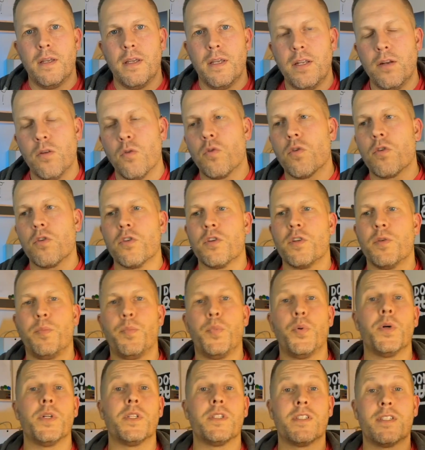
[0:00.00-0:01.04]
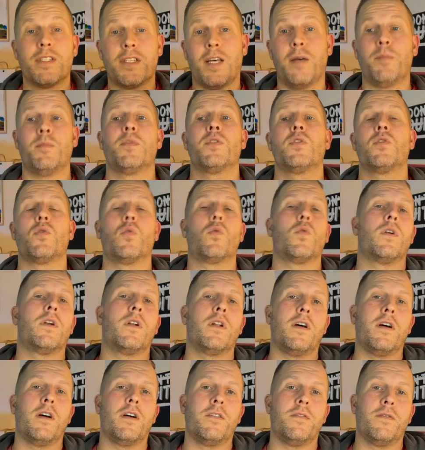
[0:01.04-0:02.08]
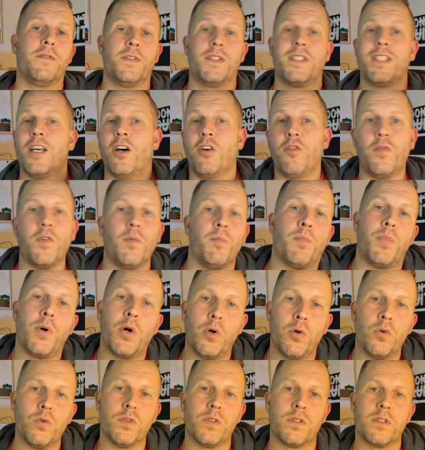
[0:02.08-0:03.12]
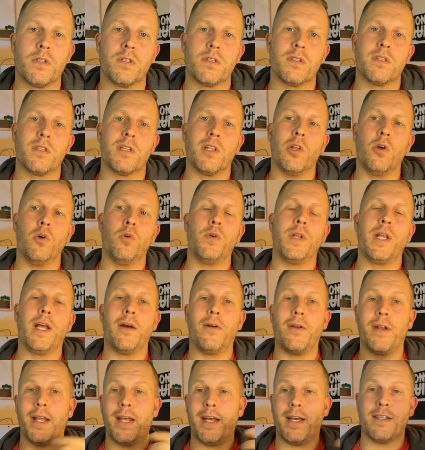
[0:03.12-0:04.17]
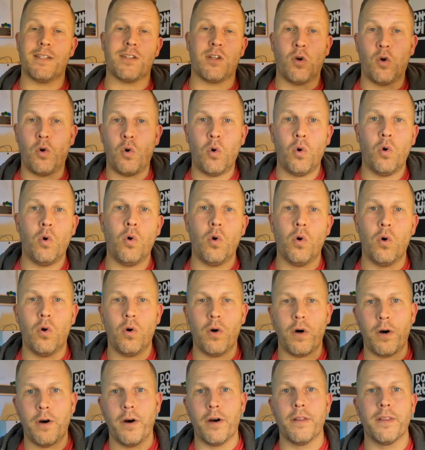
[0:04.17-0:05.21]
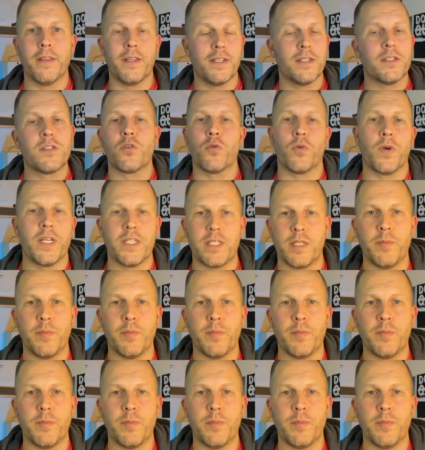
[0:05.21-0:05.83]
in order to put some sort of self-imposed slowdown as a whole on this crazy